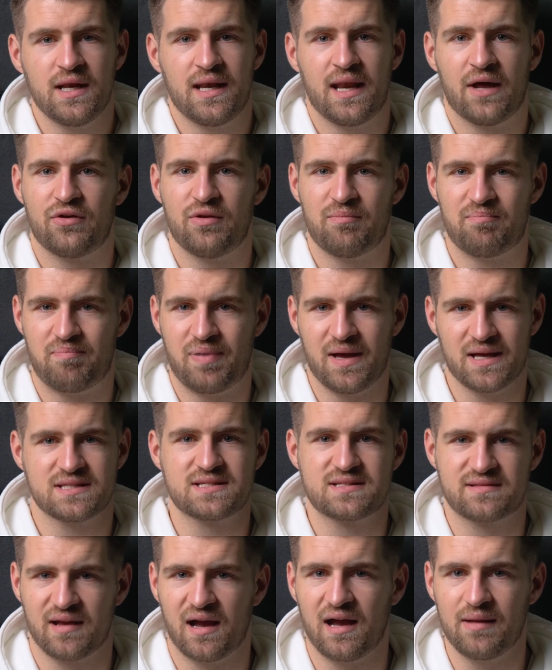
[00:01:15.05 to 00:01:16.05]
Now, the
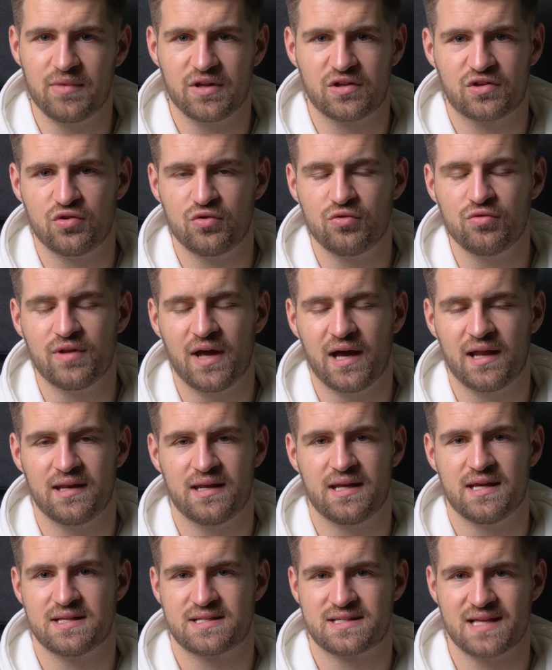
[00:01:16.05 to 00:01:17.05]
best timing to do
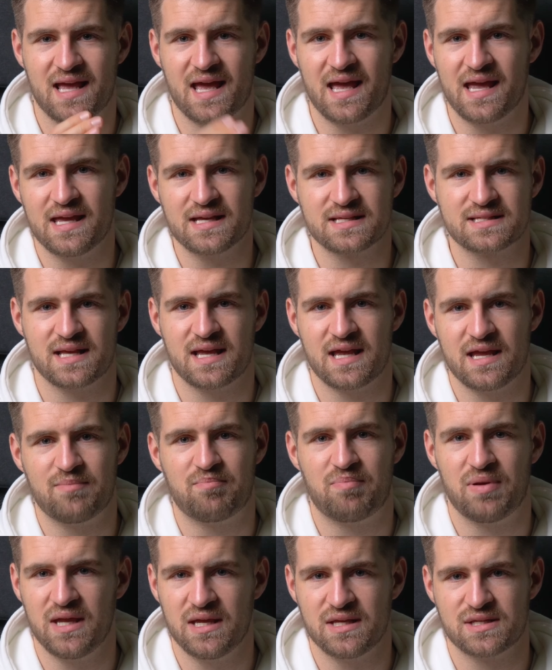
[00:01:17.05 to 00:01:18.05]
that is
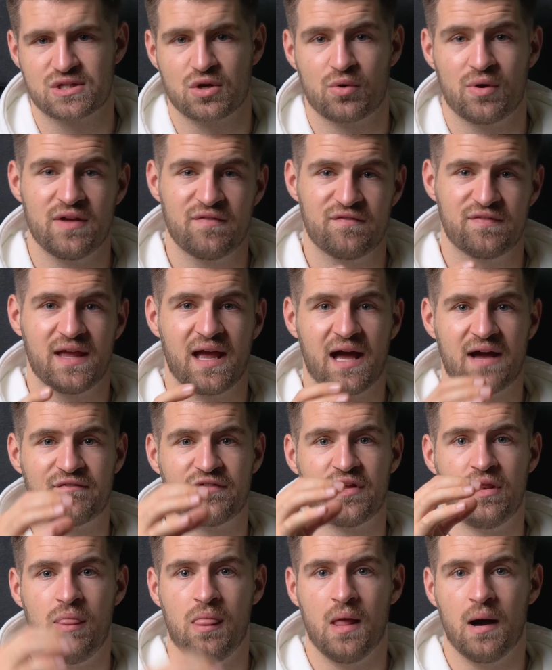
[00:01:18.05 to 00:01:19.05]
ASAP. So if they have
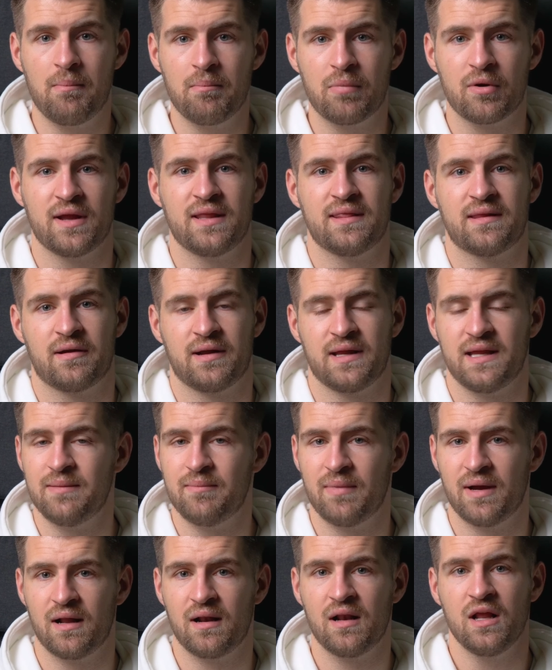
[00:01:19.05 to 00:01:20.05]
a number in their
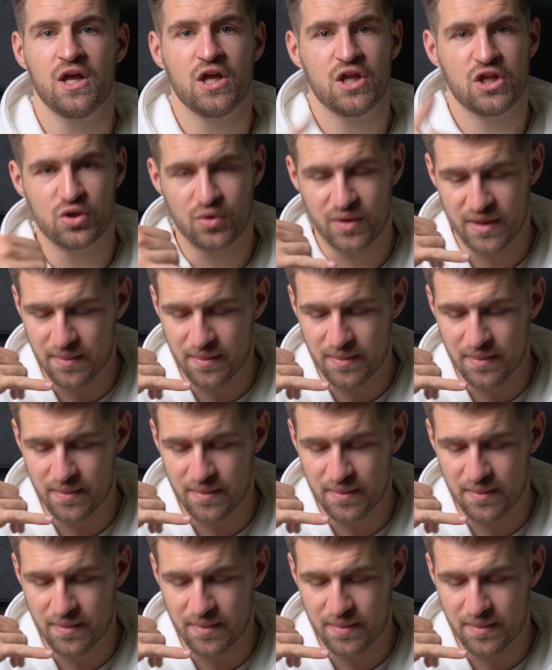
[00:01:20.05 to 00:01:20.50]
email, you